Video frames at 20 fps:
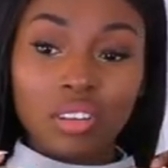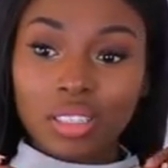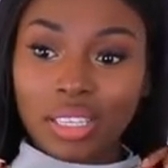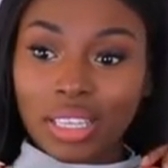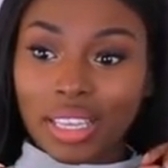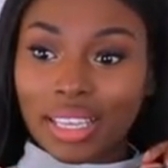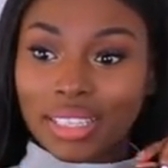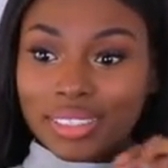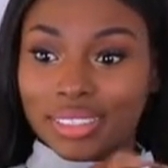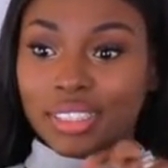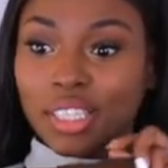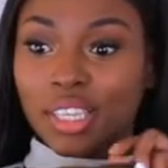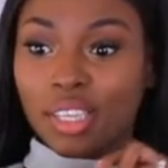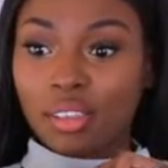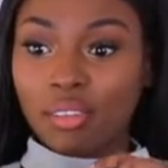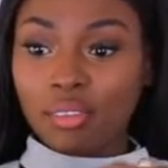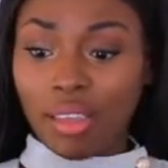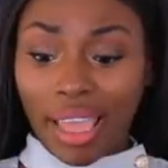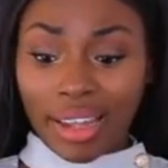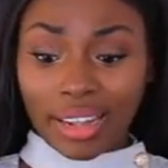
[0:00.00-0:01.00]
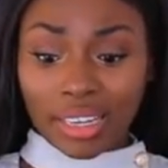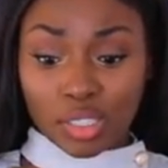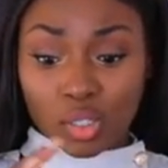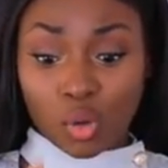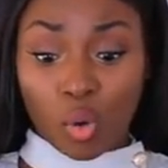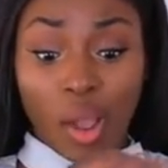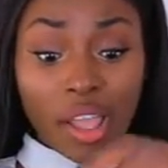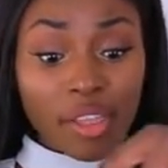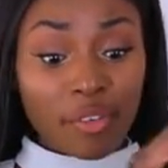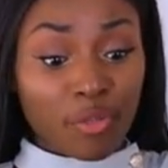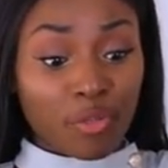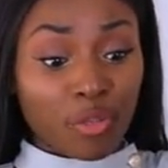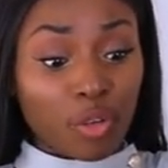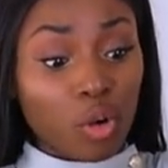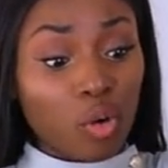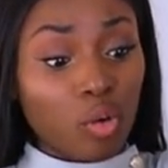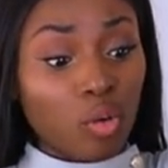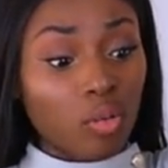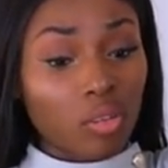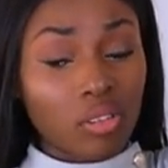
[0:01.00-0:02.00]
look at it it's cute and it's quite
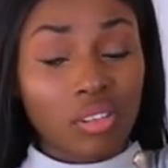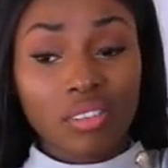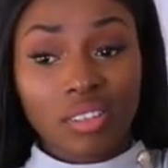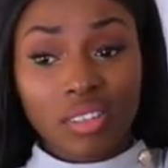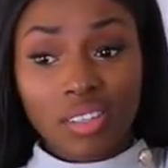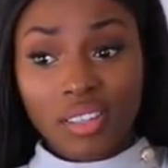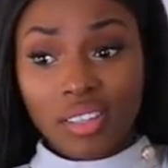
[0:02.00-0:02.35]
full